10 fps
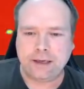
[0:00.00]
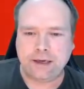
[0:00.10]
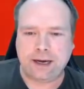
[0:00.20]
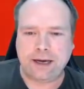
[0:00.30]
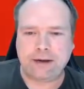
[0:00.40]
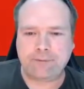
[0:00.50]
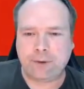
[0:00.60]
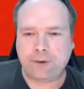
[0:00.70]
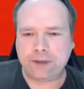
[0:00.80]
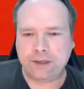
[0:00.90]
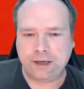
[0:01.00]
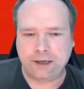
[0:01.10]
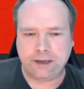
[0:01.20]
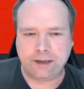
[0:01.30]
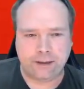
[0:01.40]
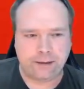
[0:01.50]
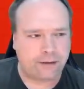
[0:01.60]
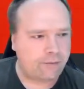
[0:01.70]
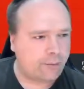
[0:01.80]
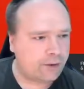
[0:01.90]
I bought
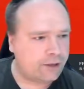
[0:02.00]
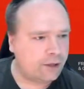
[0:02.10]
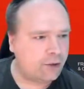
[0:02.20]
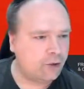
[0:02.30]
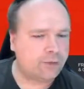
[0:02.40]
the Doom